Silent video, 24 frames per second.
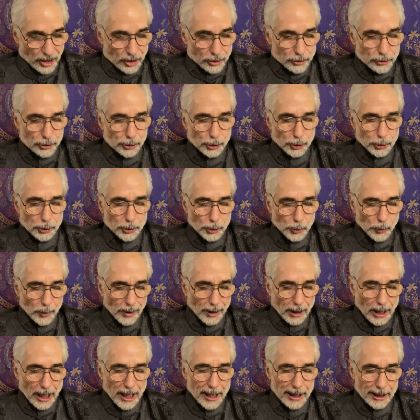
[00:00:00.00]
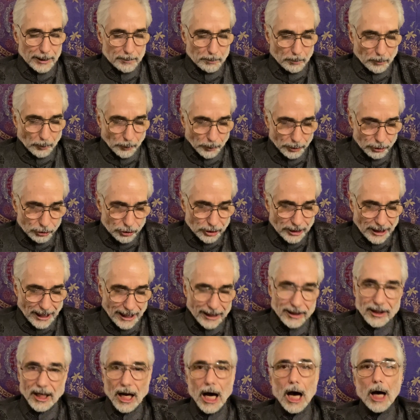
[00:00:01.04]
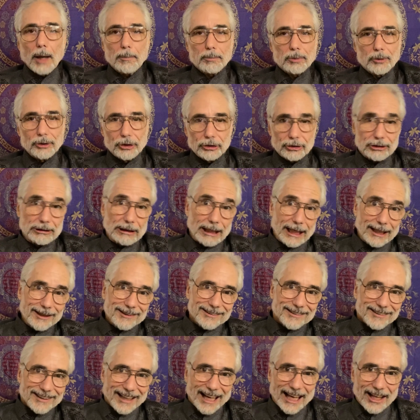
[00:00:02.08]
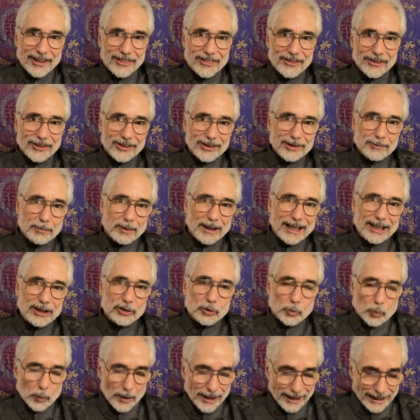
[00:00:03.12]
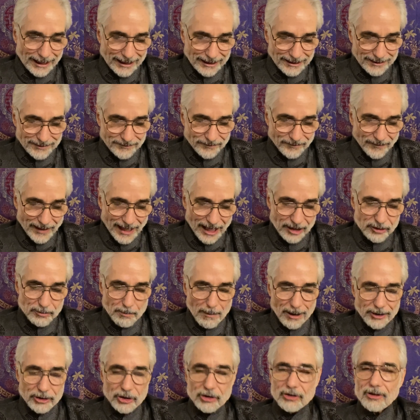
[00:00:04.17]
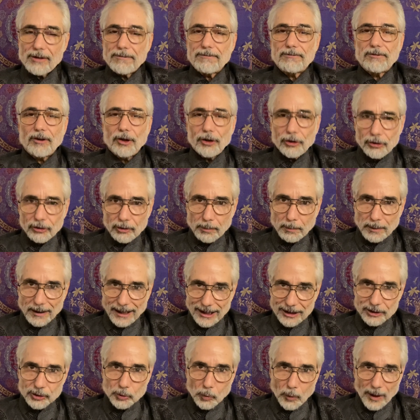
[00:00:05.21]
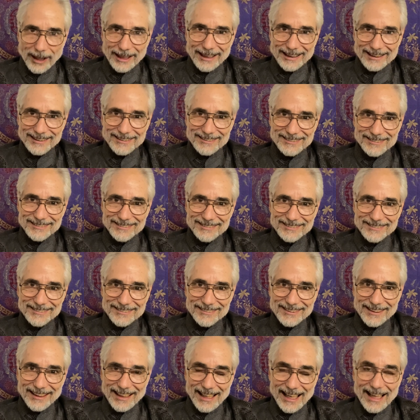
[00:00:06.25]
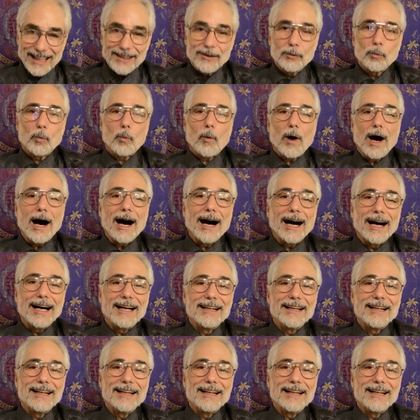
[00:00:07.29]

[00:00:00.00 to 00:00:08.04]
Do you appreciate a third place winning as much as a first place winning, and why?